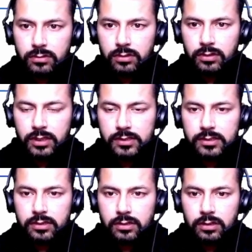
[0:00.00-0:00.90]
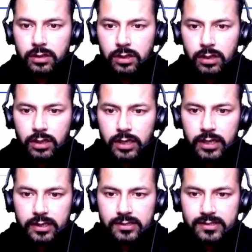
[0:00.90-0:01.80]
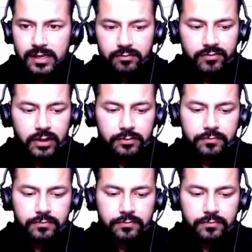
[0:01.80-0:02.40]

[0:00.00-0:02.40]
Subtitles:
Yes, and in the same way